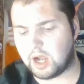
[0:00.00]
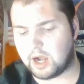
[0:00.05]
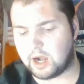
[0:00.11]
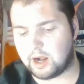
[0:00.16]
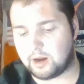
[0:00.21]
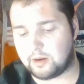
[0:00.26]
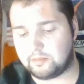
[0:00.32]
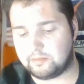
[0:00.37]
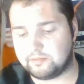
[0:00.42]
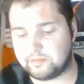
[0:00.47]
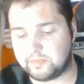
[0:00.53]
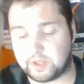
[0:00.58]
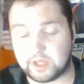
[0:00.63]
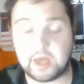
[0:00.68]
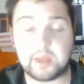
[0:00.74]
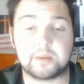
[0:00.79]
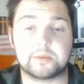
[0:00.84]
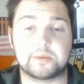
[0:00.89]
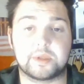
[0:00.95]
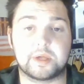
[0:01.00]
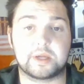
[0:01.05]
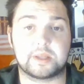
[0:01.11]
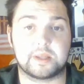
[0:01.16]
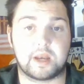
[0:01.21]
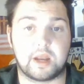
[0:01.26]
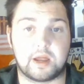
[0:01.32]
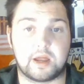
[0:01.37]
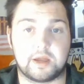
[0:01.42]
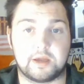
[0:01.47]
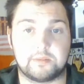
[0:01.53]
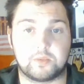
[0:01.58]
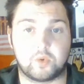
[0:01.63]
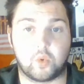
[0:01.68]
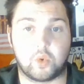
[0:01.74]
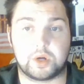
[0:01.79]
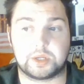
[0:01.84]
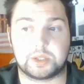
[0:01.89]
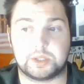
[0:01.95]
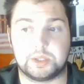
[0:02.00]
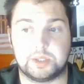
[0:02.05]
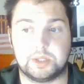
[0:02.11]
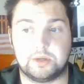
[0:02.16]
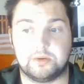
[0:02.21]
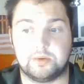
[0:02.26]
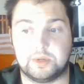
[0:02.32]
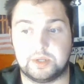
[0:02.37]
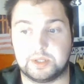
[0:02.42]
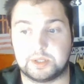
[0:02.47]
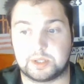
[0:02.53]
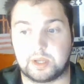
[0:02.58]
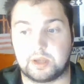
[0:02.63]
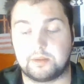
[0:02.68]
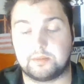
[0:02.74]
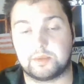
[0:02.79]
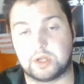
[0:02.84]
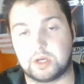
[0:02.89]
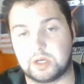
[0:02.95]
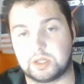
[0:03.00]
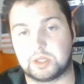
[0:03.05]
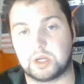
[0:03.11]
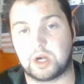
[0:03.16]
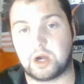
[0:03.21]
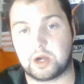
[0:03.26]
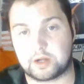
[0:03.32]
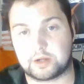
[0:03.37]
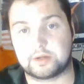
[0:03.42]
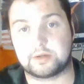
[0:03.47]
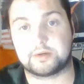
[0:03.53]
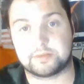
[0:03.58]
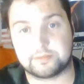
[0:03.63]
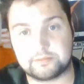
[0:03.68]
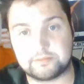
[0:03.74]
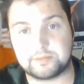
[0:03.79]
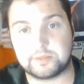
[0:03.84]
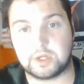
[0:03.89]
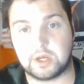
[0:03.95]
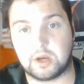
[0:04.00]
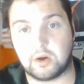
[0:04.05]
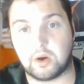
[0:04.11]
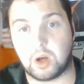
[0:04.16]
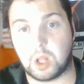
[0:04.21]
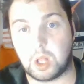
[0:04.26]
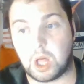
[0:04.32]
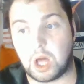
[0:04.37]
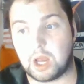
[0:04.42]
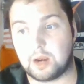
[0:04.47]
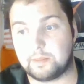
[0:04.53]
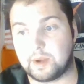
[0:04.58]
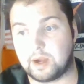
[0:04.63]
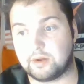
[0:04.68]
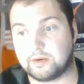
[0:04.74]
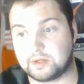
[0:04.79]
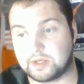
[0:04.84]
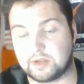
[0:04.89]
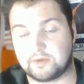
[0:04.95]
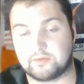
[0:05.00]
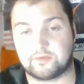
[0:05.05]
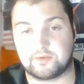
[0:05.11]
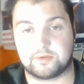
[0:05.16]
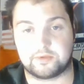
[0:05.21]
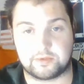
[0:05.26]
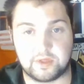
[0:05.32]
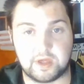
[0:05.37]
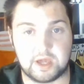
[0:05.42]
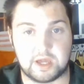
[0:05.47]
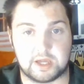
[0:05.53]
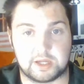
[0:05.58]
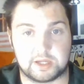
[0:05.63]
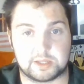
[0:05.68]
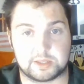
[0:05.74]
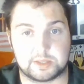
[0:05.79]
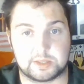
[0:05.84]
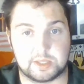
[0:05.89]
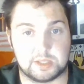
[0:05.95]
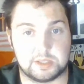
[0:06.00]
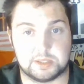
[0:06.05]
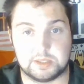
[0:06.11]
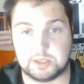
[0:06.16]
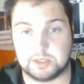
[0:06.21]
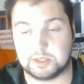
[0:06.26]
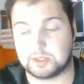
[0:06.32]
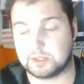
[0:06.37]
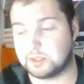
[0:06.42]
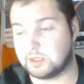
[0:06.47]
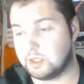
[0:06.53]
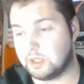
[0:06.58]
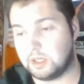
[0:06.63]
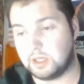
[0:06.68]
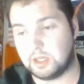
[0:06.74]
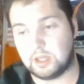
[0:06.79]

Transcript: The other thing that I am going to do is I am going to talk, you know, a lot about different things, such as,